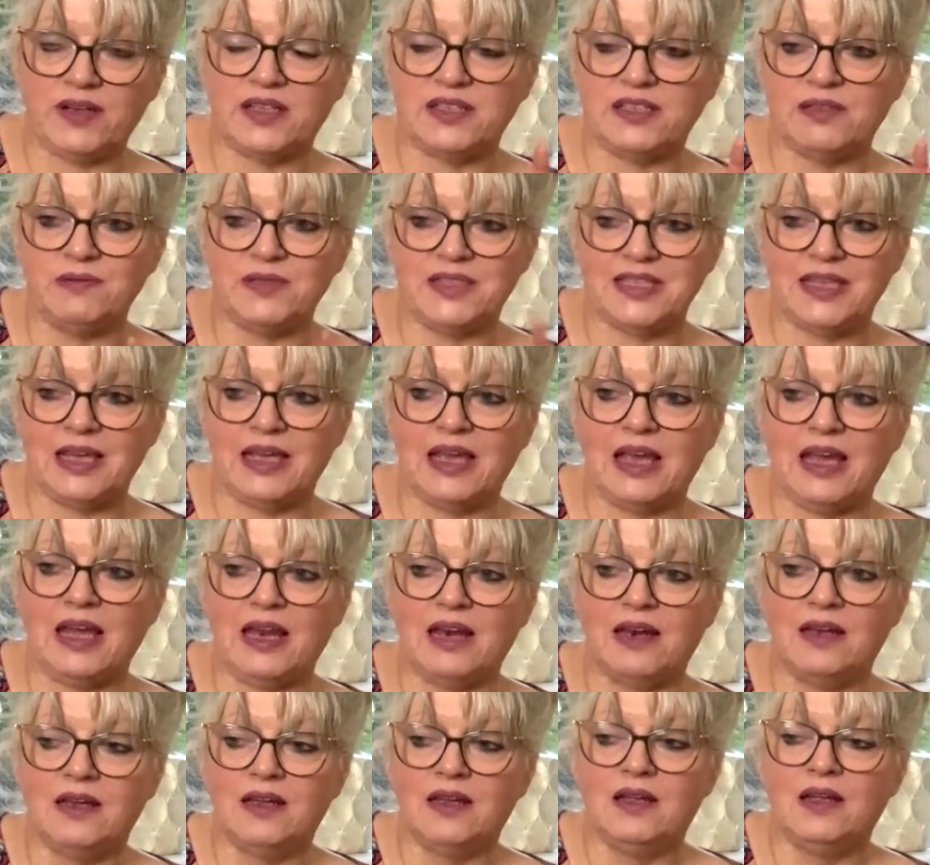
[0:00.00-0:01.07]
Because I was
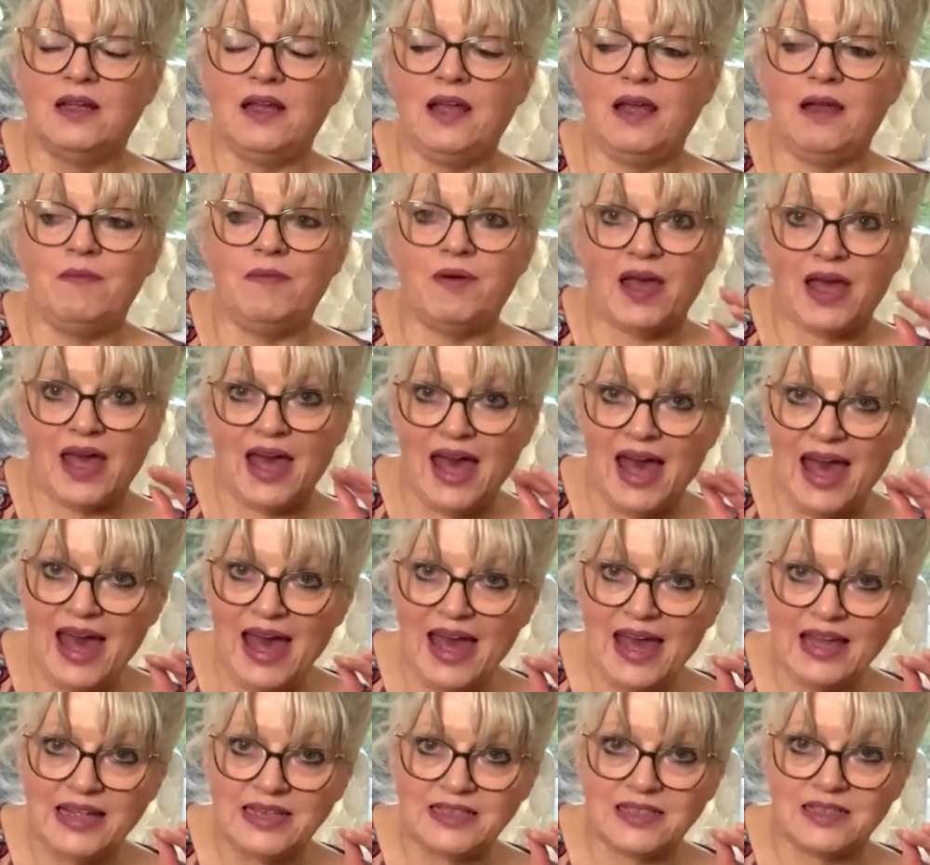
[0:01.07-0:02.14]
thinking in my
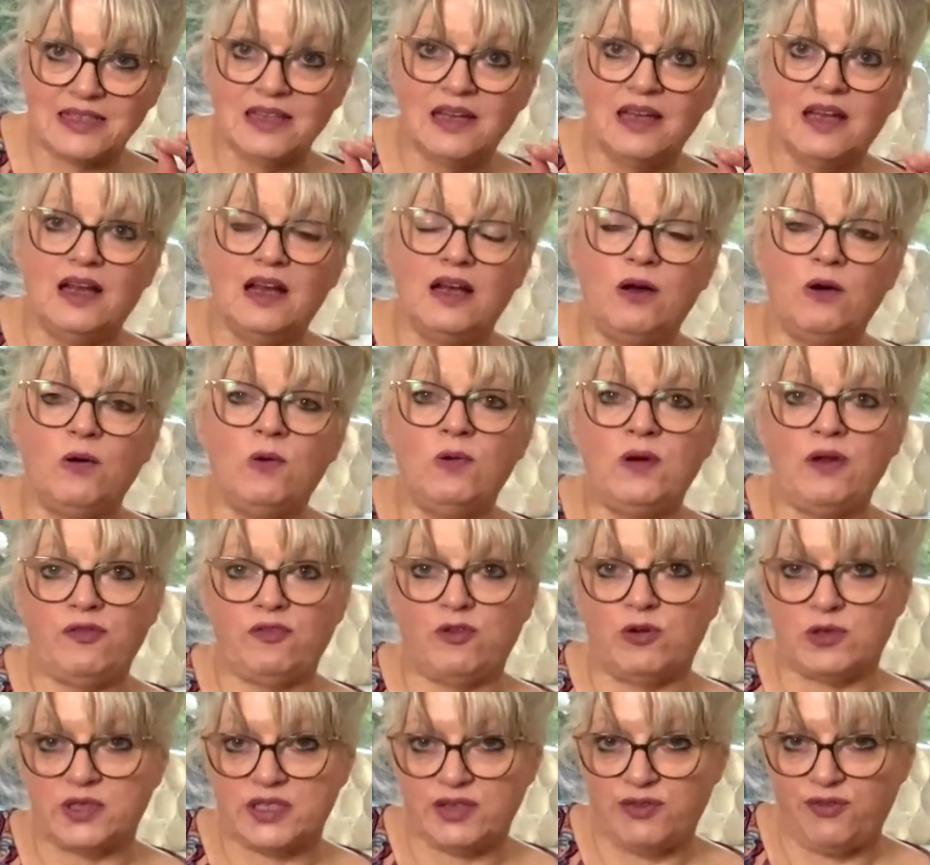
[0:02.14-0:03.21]
head, all I've
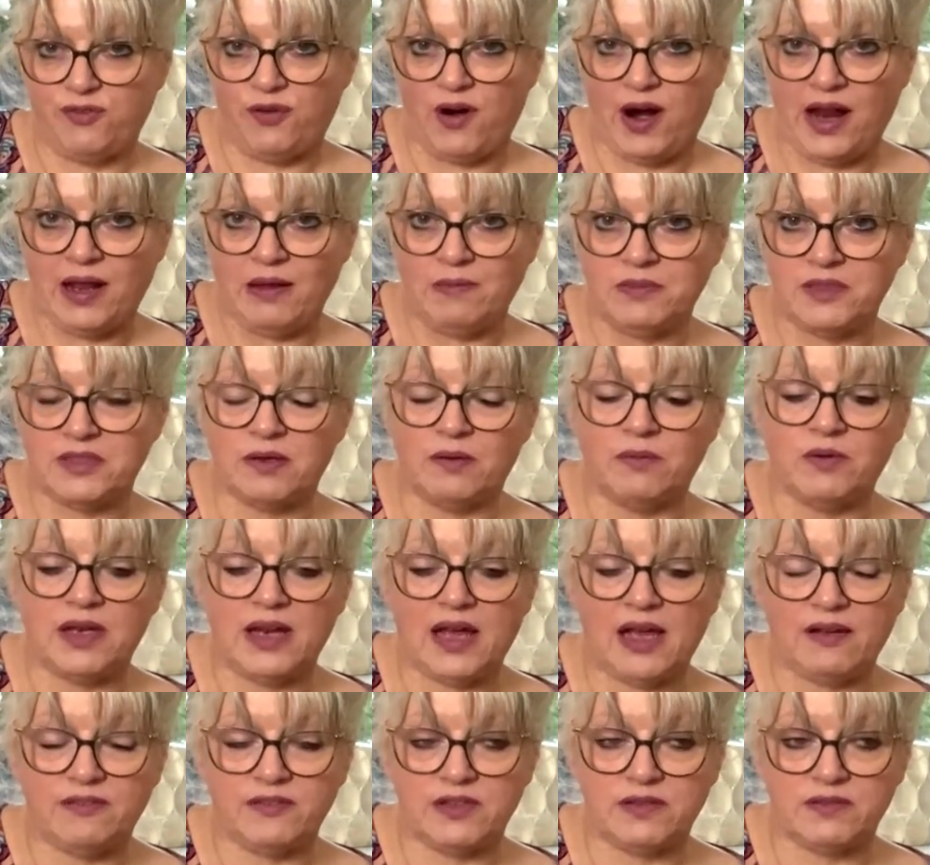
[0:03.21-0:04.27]
got is the frame. So I'm going
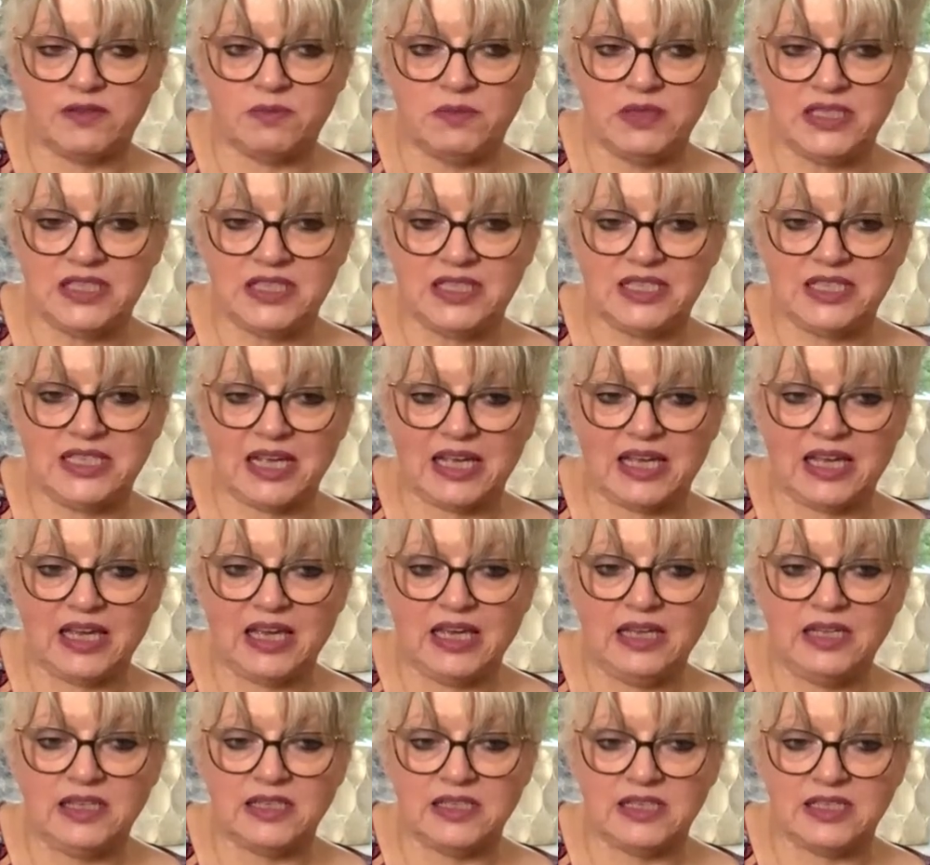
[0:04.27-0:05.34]
to have something
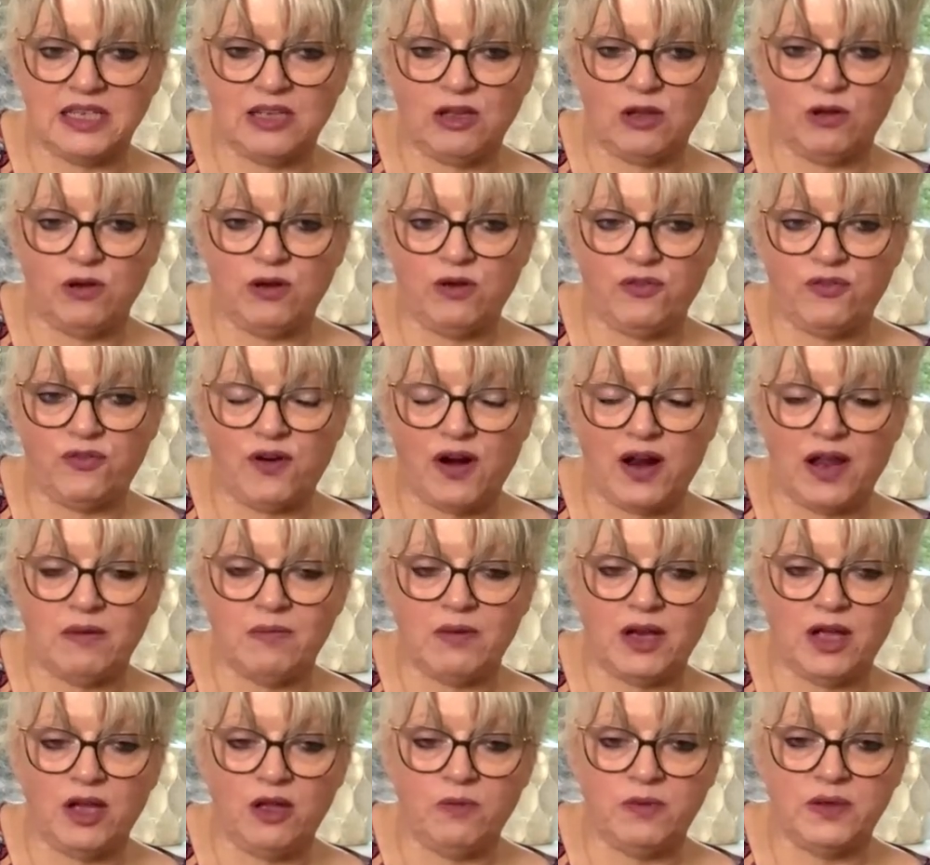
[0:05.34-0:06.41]
sticky and stick it on the frame
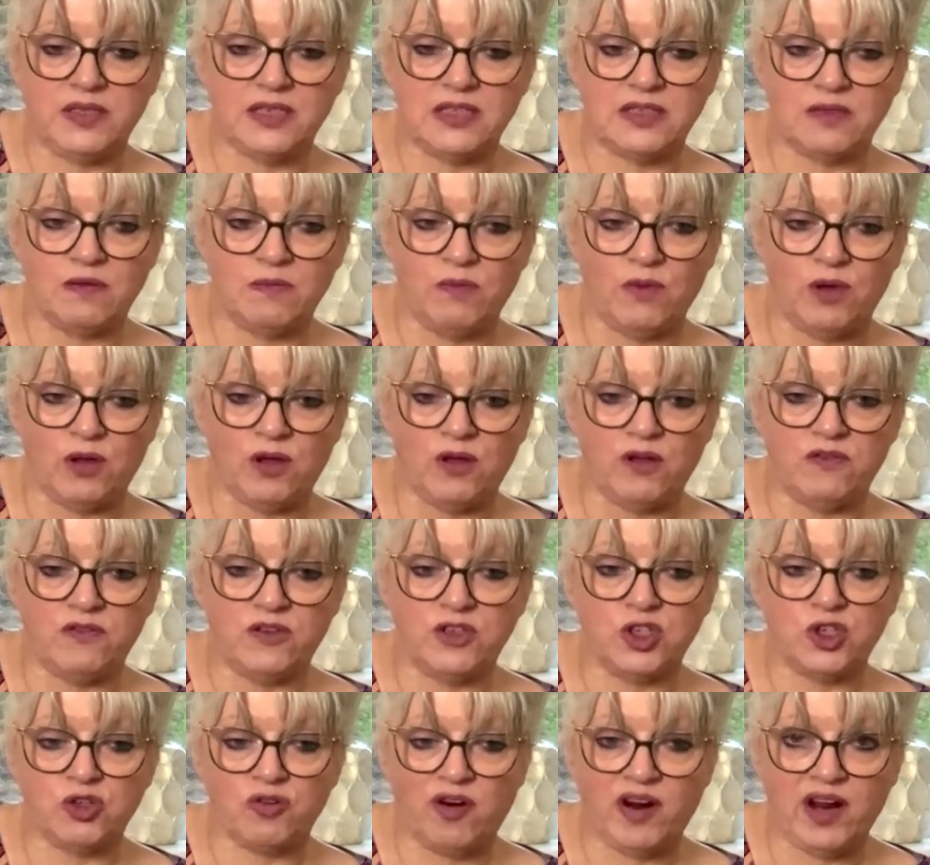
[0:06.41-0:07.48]
and hope it doesn't move
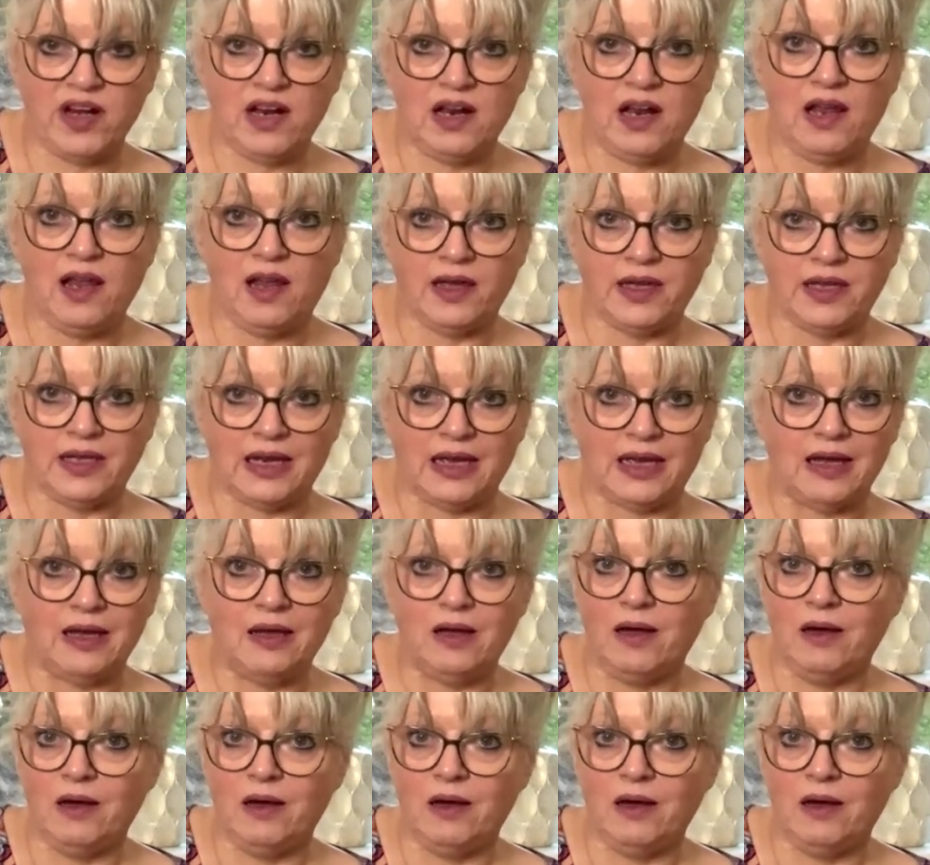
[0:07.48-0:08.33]
and try and align it.